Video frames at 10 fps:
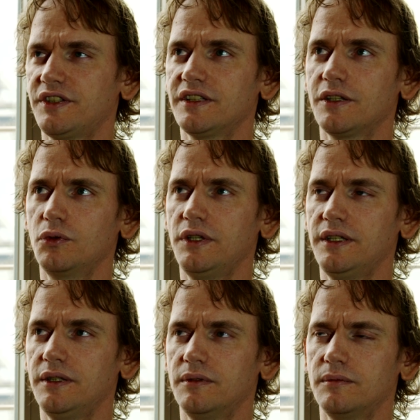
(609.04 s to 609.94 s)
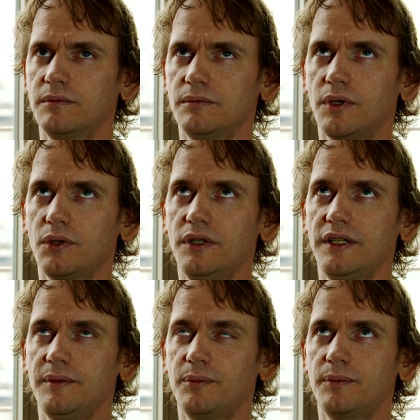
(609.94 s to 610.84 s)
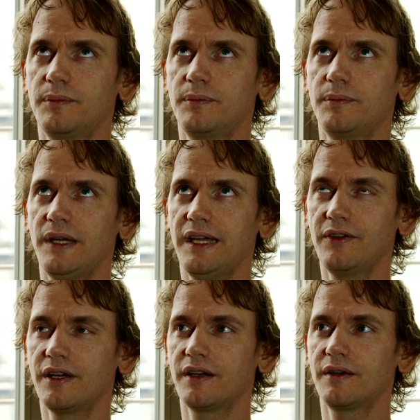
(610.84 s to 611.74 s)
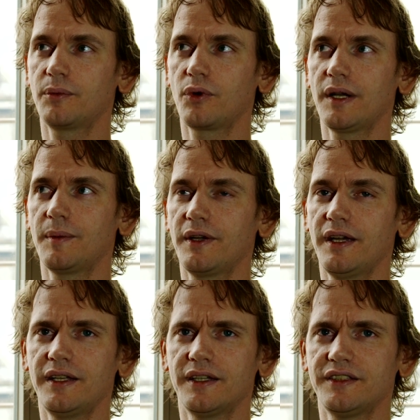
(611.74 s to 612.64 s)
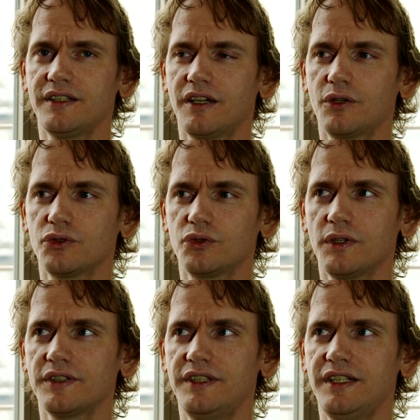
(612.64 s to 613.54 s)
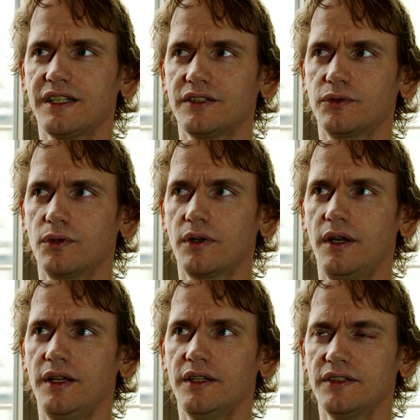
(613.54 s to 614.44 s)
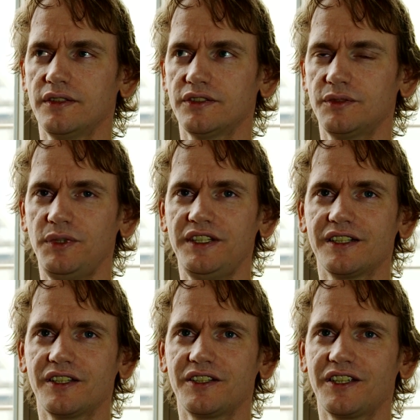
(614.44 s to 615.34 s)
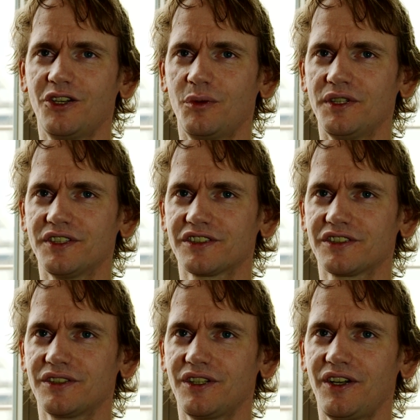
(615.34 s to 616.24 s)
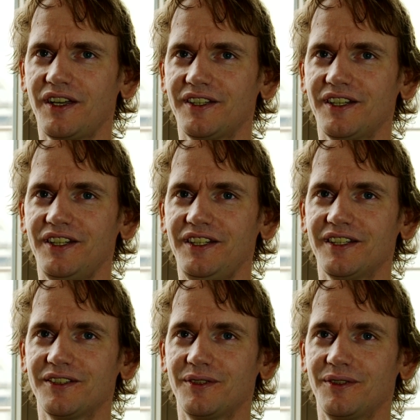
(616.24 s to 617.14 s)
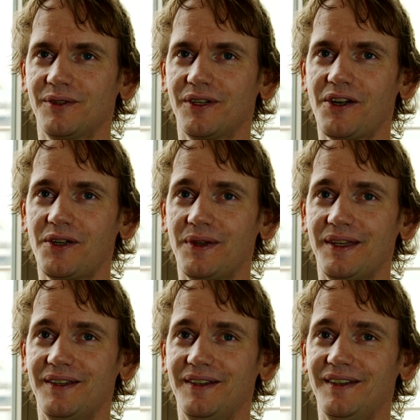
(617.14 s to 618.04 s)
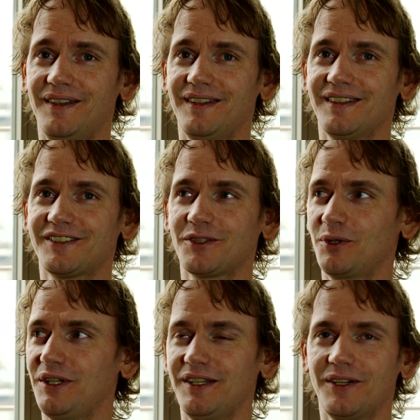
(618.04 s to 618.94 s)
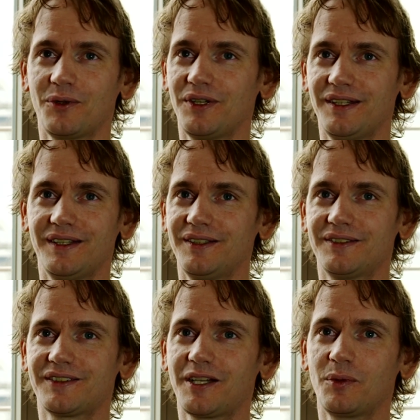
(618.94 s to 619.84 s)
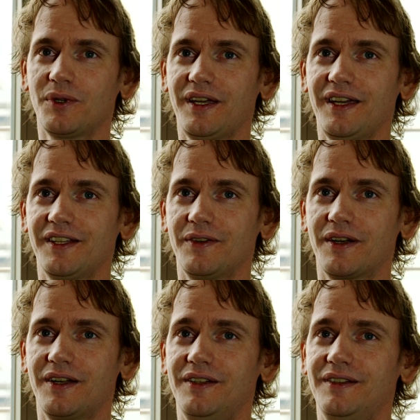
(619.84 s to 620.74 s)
think the only only ever problem I had, I think I got one ticket for speeding 9 kilometers higher than needed on a highway. That's the only trouble I had ever.